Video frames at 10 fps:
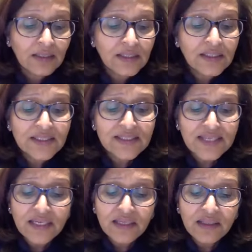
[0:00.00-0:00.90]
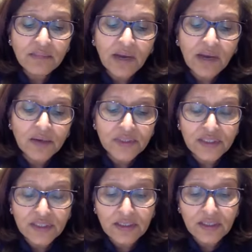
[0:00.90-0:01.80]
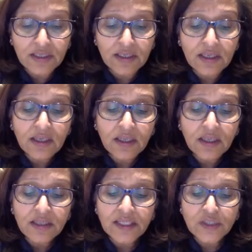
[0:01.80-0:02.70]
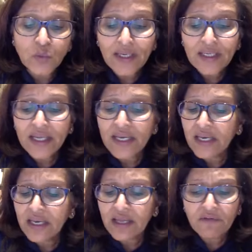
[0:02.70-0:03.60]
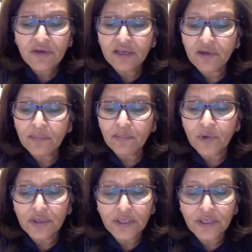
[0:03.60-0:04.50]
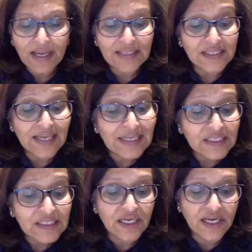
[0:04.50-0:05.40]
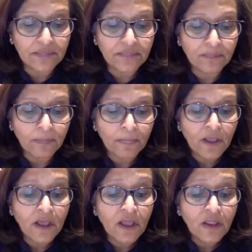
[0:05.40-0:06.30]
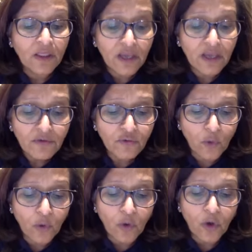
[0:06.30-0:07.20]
It is said in the Bhagavad Gita that one can never give up work at any time. Therefore,